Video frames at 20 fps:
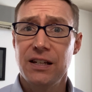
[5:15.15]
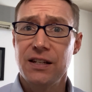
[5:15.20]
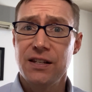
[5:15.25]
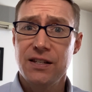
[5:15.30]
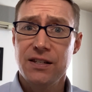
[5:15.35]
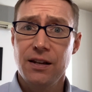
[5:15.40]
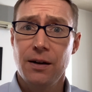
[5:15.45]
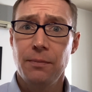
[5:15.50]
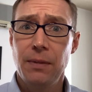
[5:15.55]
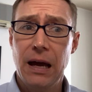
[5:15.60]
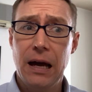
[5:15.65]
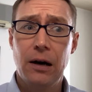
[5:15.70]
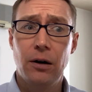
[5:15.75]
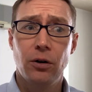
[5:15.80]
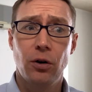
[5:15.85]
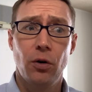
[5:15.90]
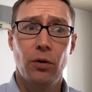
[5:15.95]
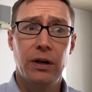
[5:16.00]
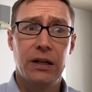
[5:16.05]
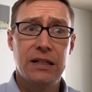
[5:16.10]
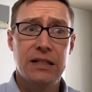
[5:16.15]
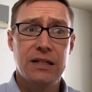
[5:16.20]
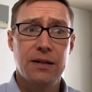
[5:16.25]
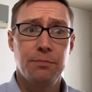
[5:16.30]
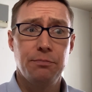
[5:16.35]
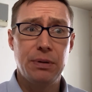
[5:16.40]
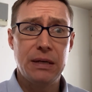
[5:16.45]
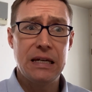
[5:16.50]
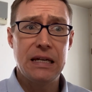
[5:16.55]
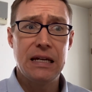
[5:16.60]
is somehow going to
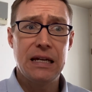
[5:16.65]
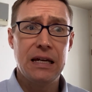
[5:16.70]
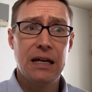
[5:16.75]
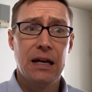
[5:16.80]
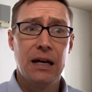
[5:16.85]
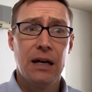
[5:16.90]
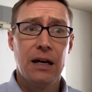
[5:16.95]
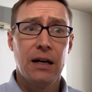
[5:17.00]
be